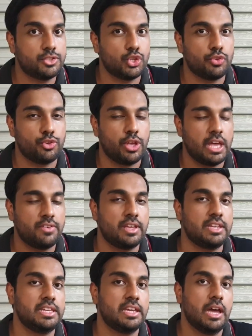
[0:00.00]
So if you have
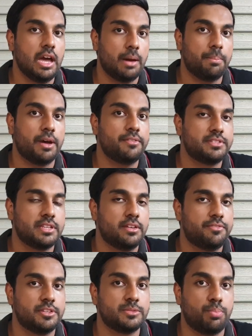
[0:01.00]
any above surface